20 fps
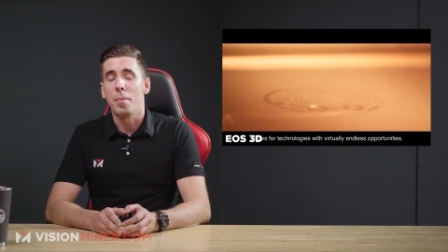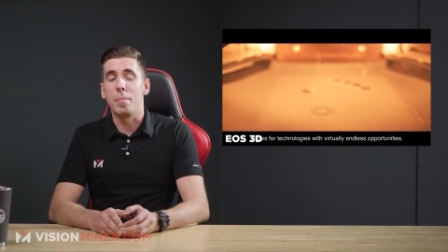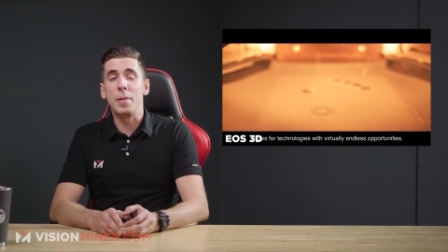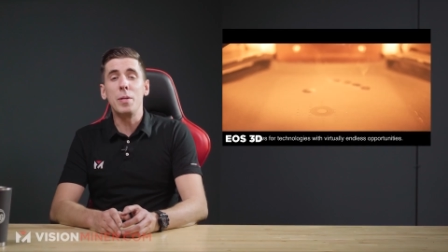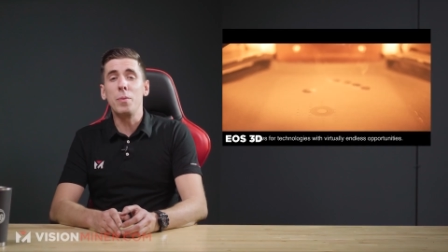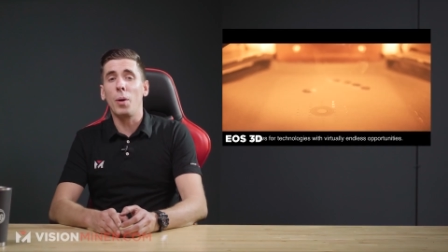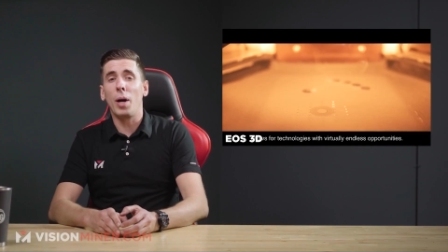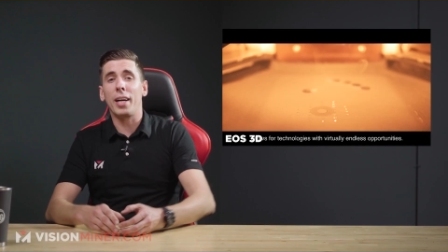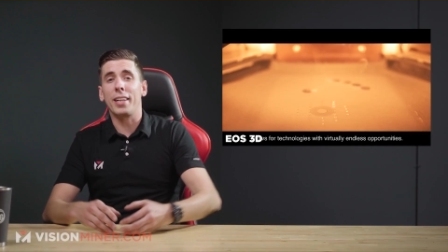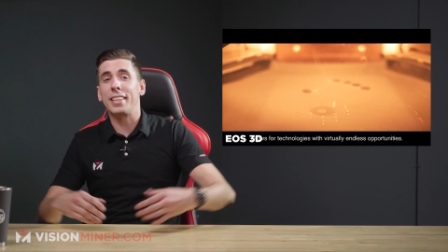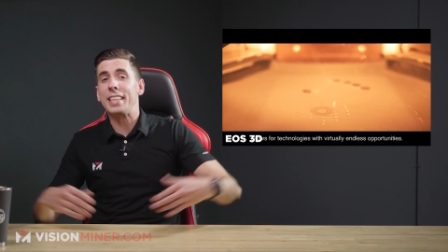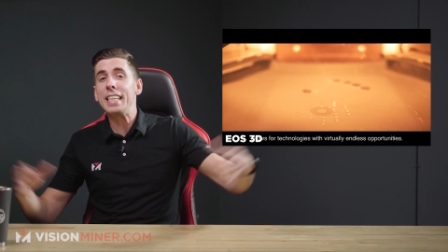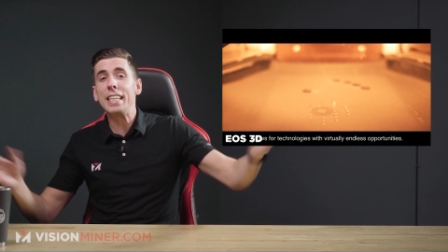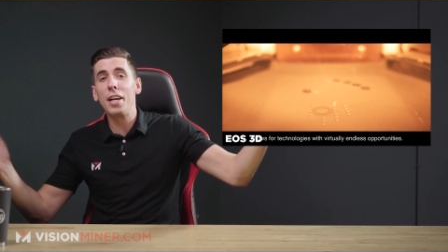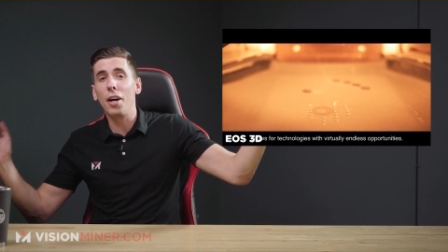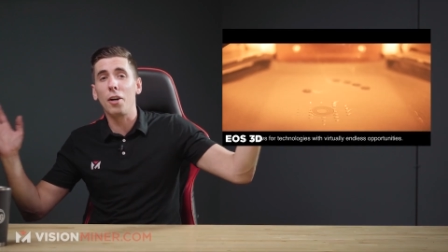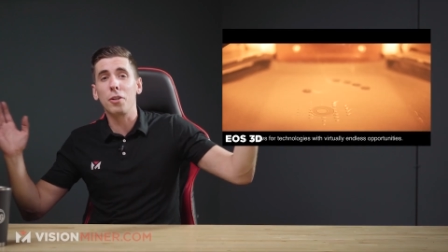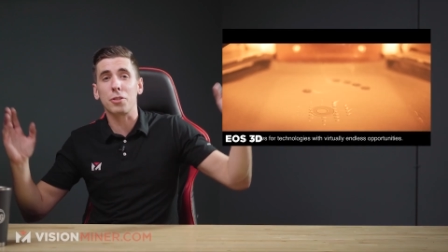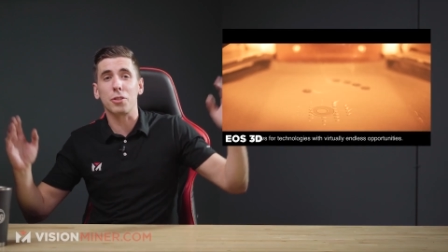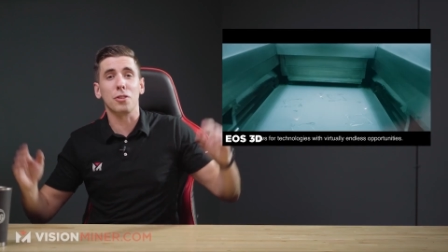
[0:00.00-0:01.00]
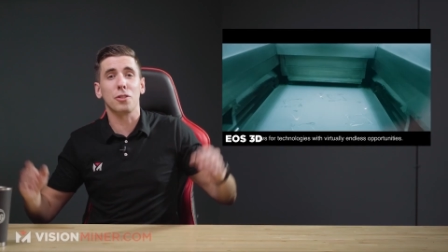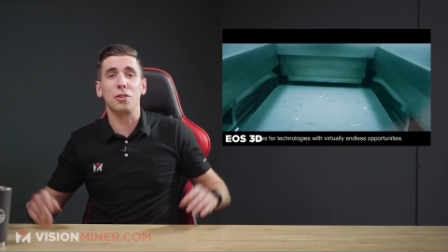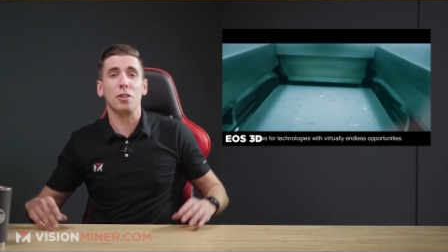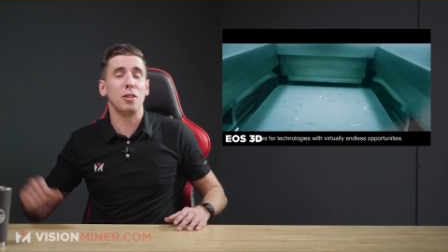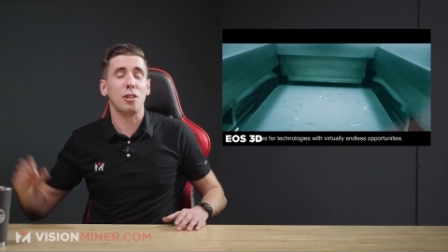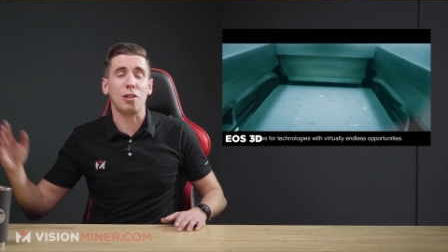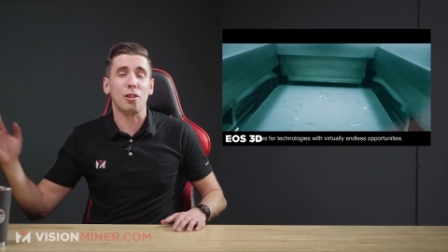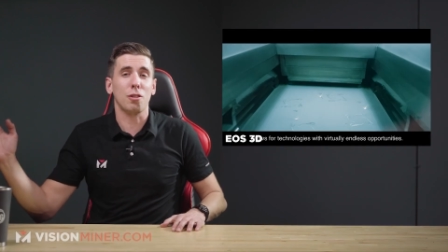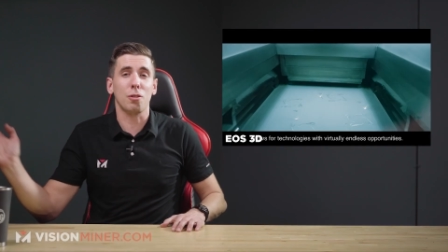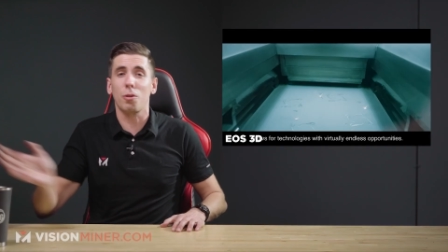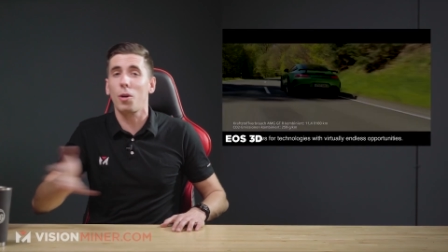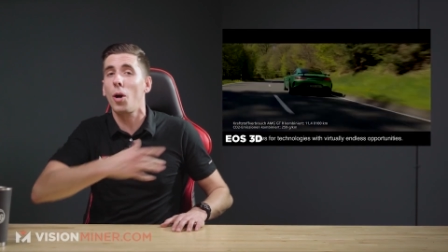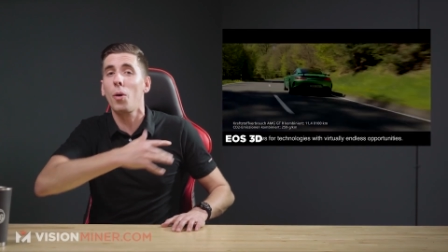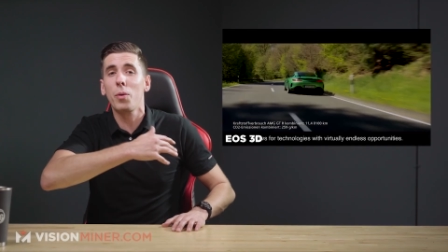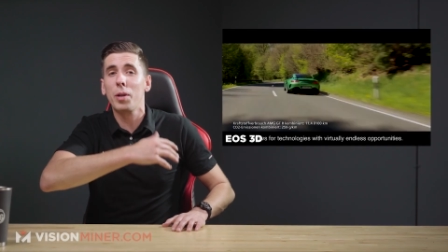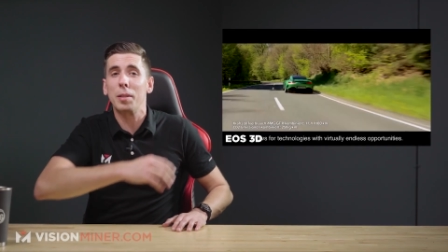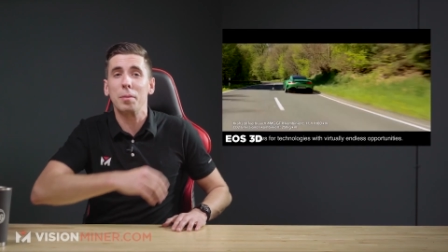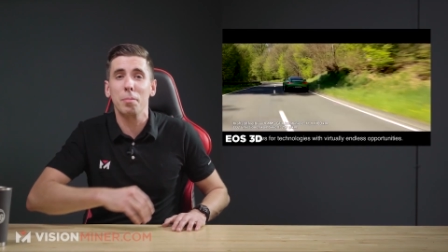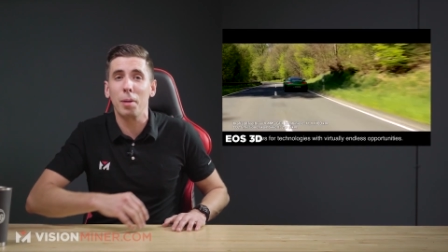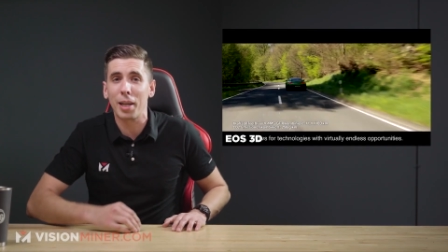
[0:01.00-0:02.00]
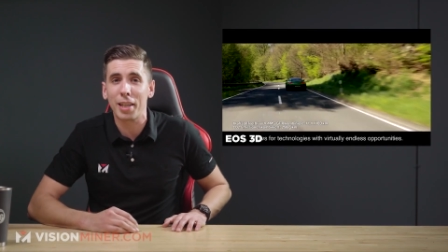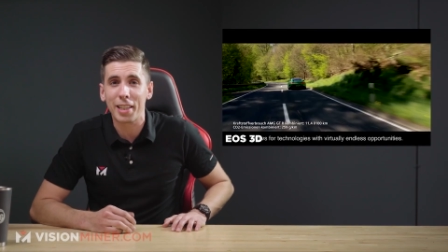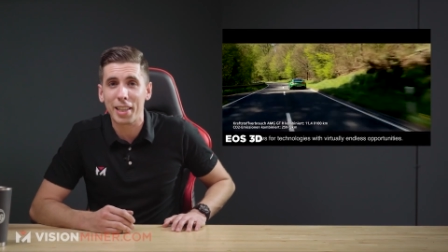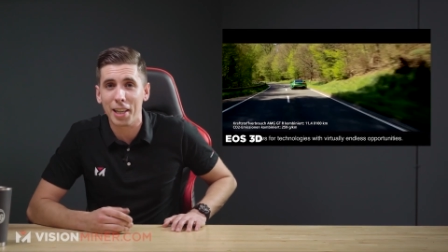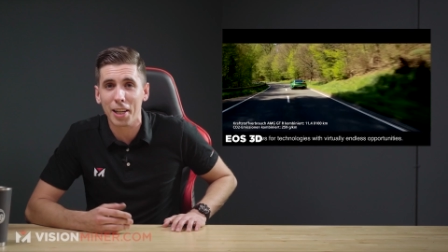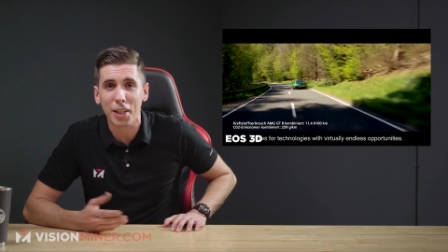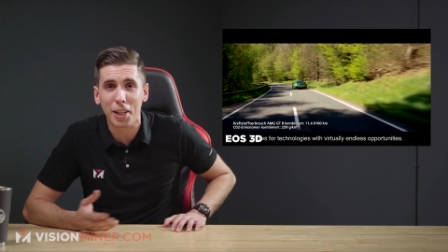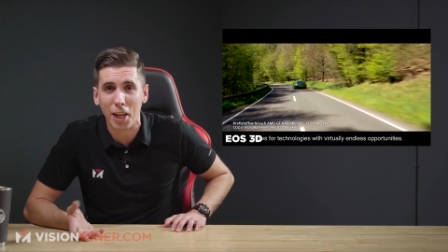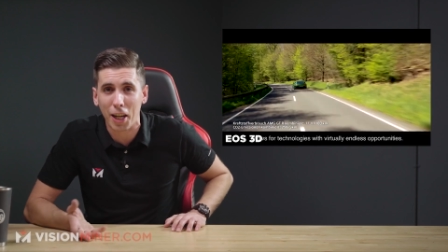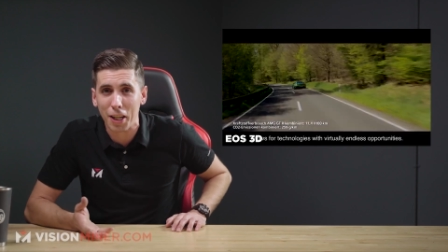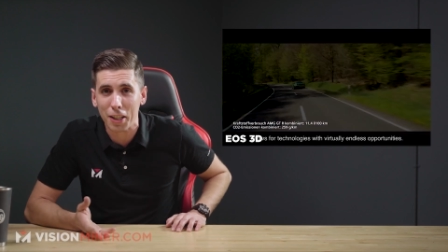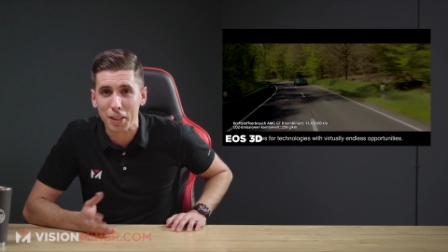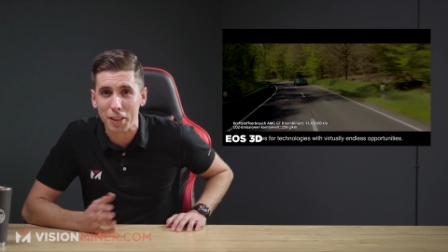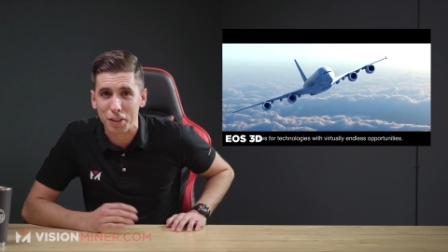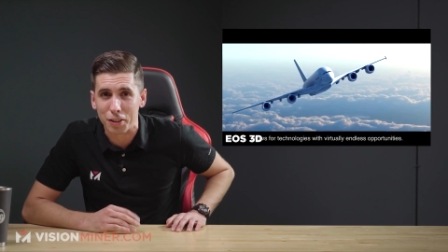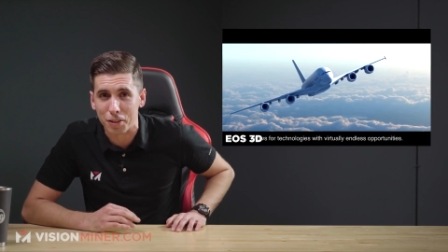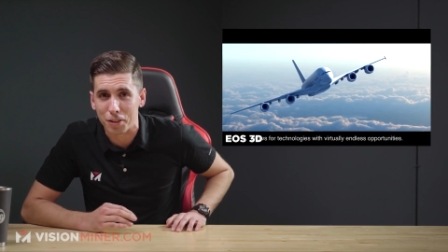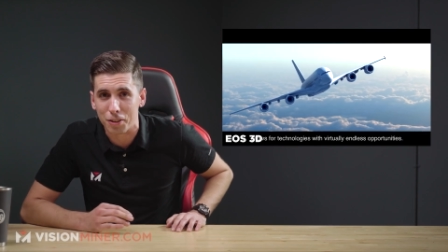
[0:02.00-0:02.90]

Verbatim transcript: Meanwhile, E O S is just throwing money at college